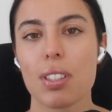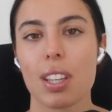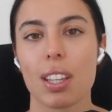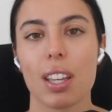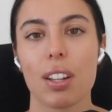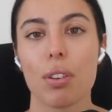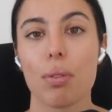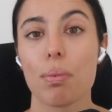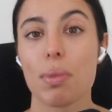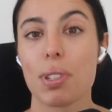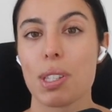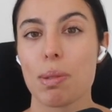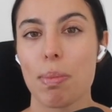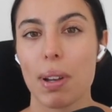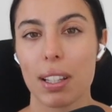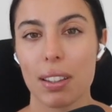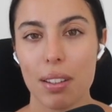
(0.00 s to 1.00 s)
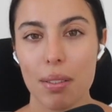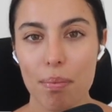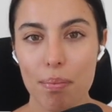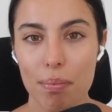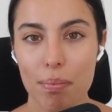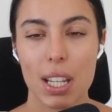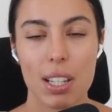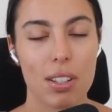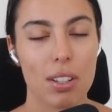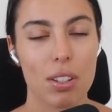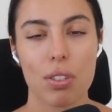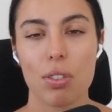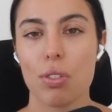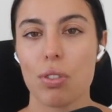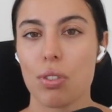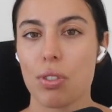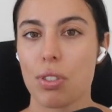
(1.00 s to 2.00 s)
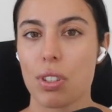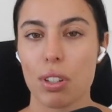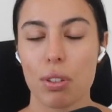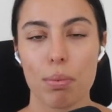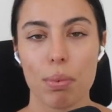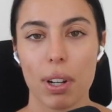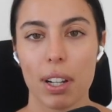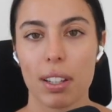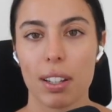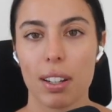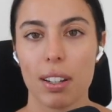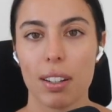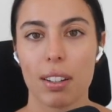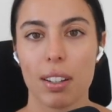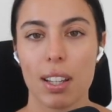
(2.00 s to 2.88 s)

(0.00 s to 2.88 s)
that cannot respect them, is a huge deal breaker.